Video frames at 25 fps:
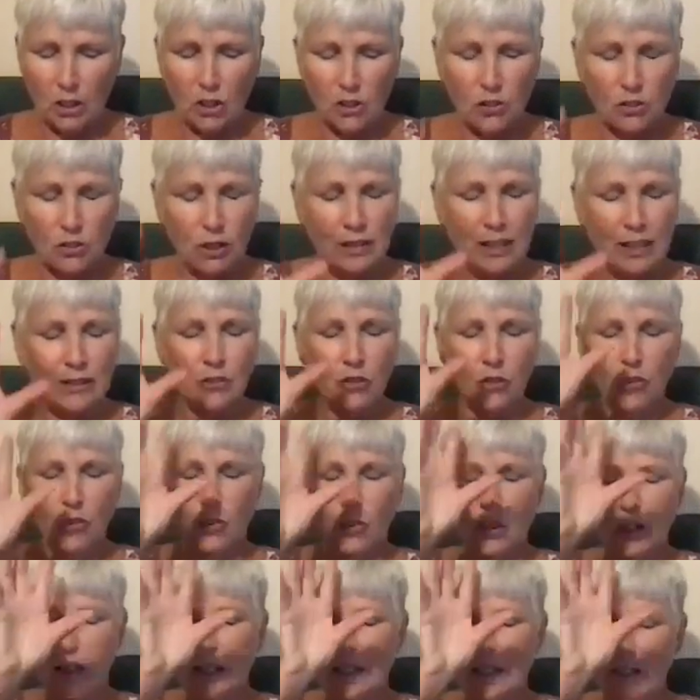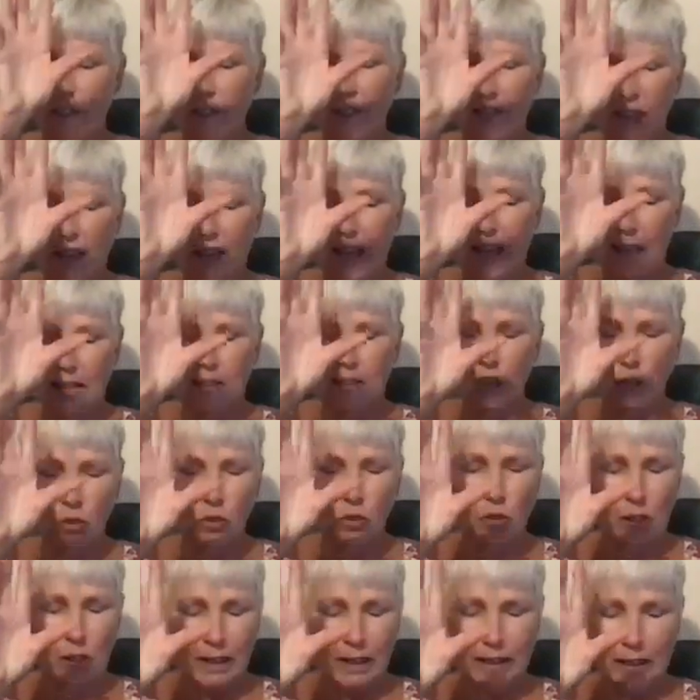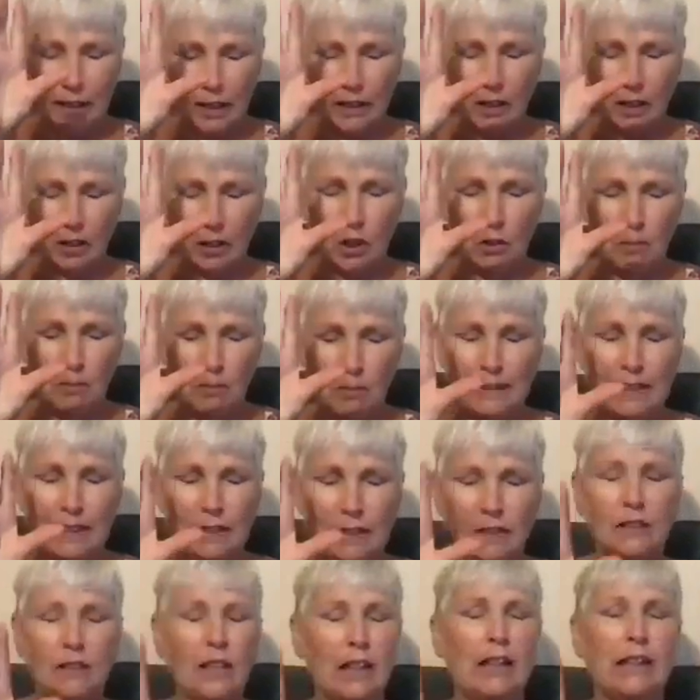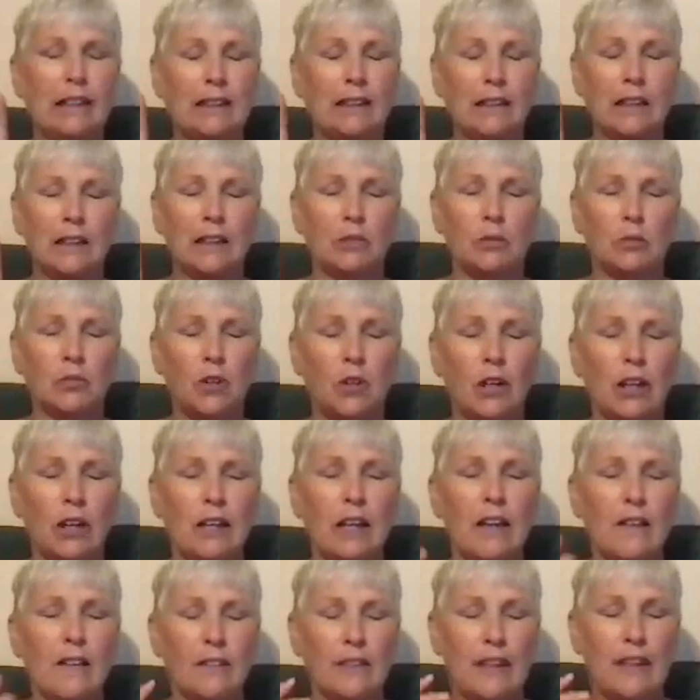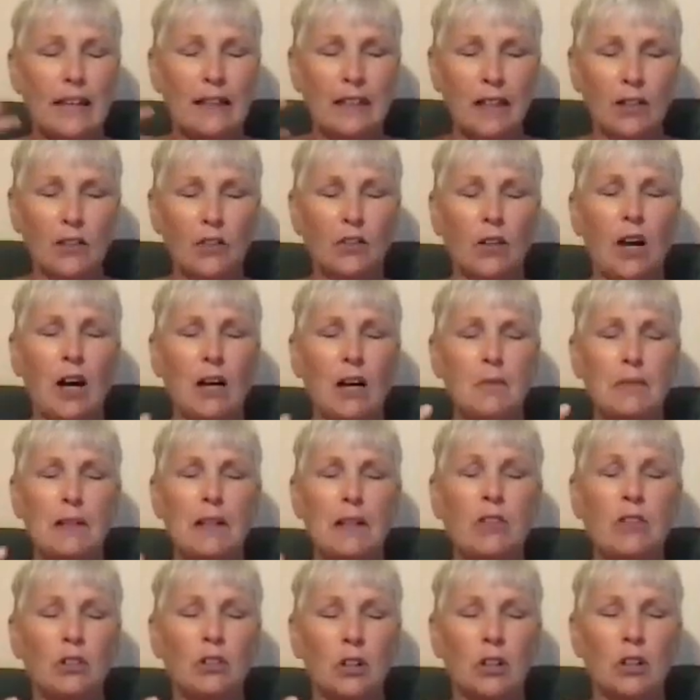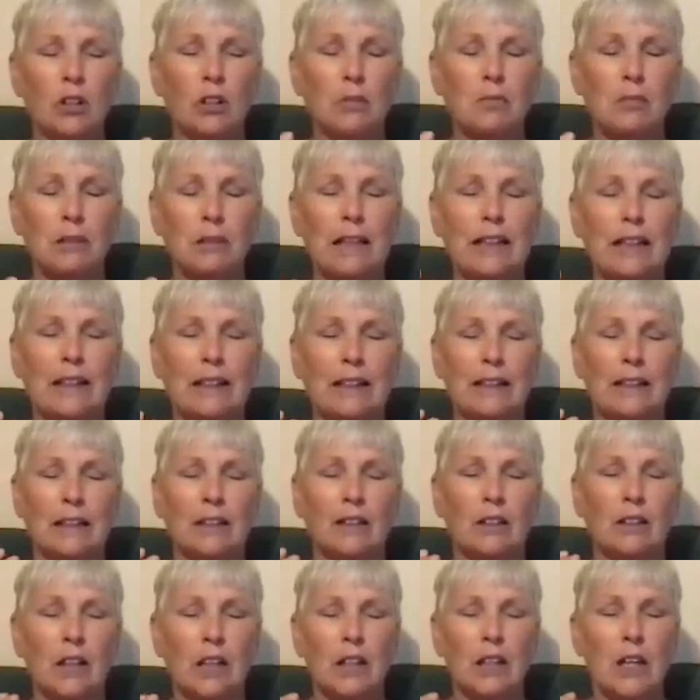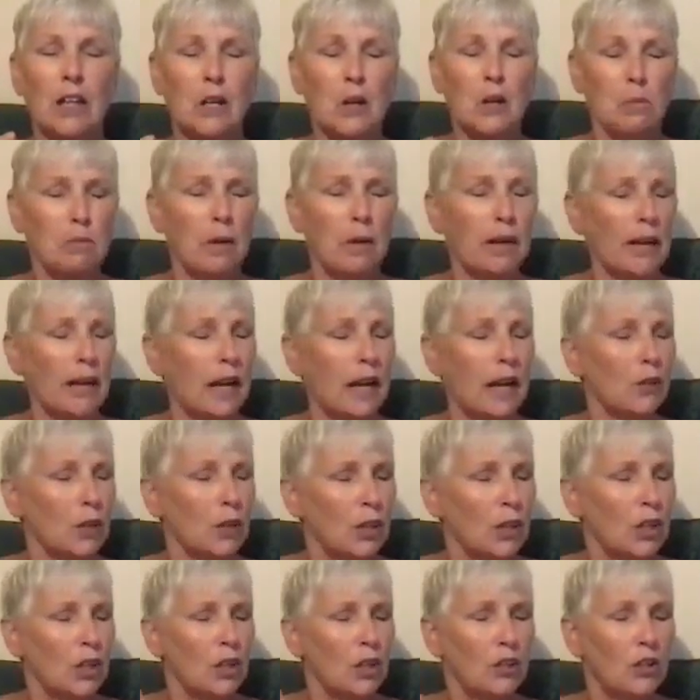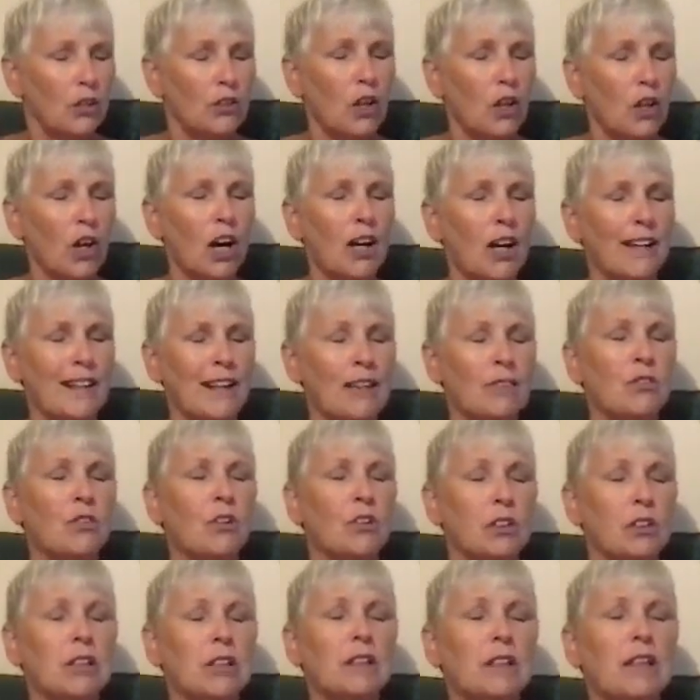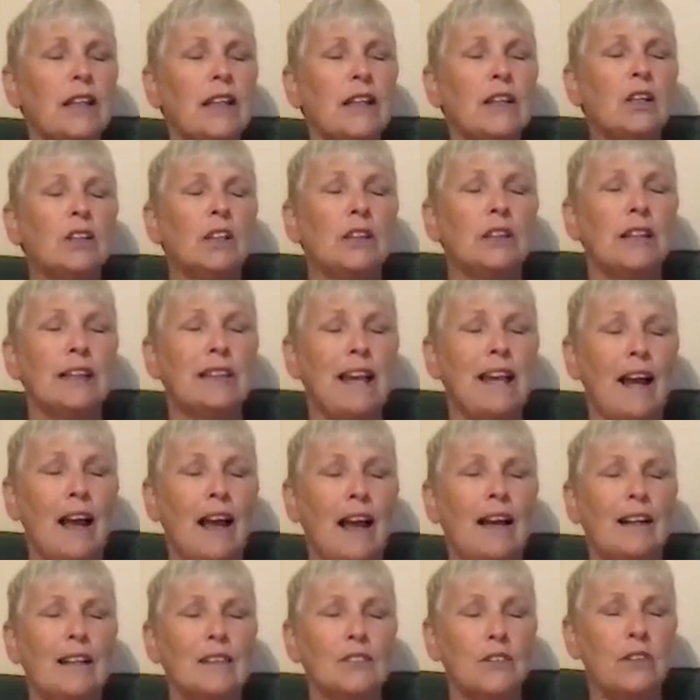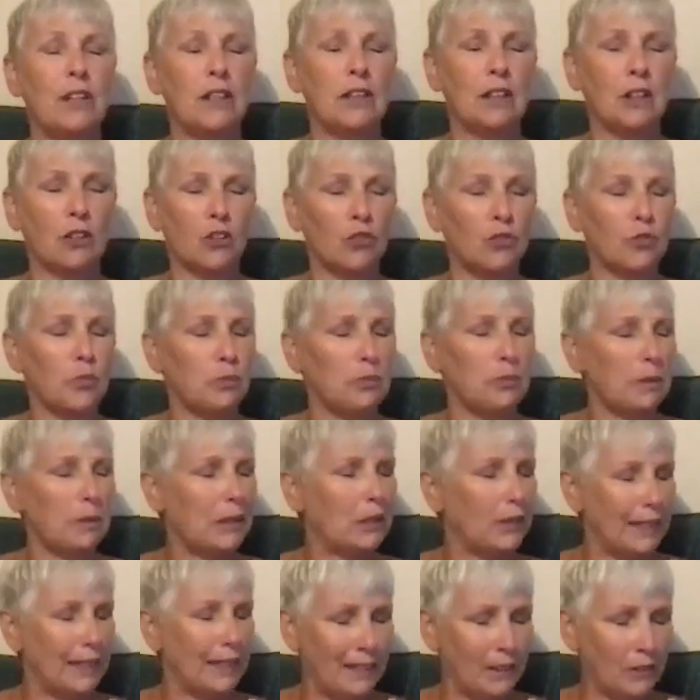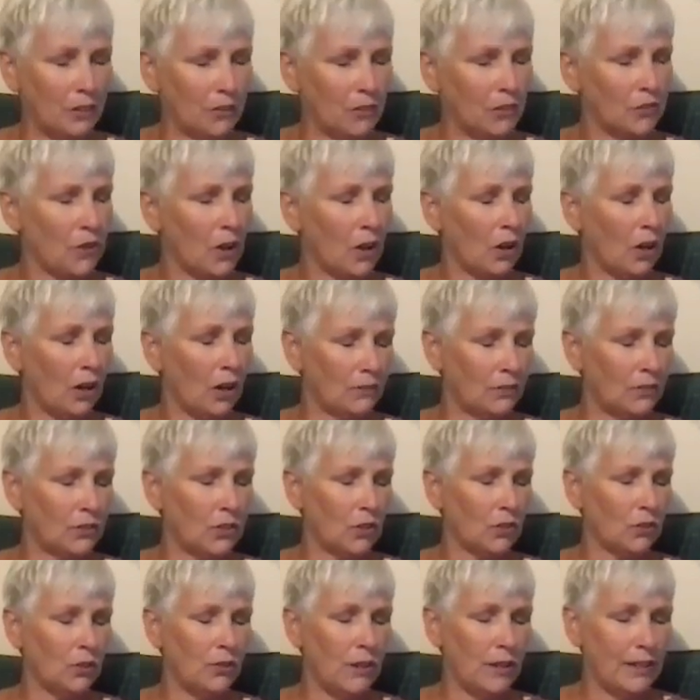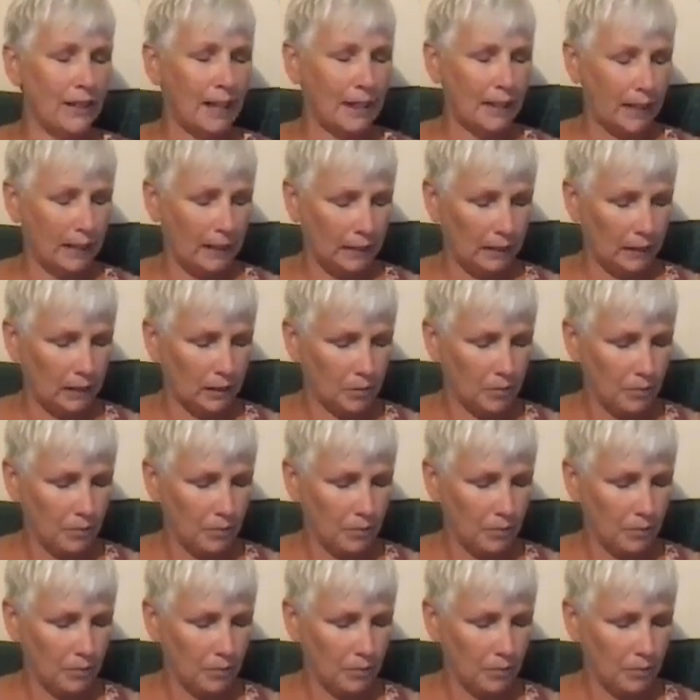She has seen that triangle many times. That has come into her mind, but not as clearly as the experience of today.